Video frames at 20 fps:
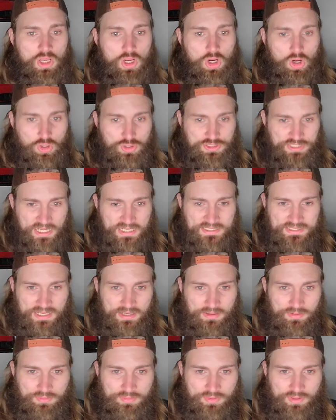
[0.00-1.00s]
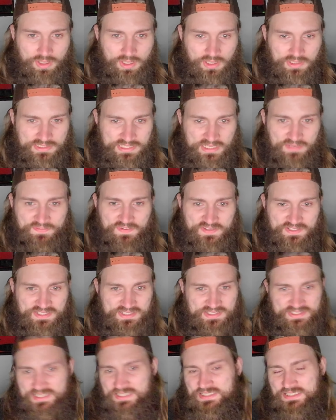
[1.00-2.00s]
Her takedown uh, defense is
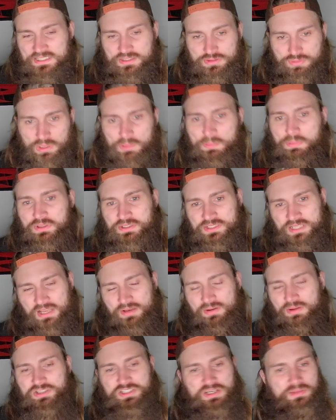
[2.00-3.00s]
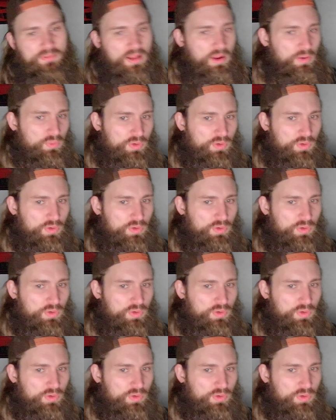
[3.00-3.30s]
63%, which I'm not really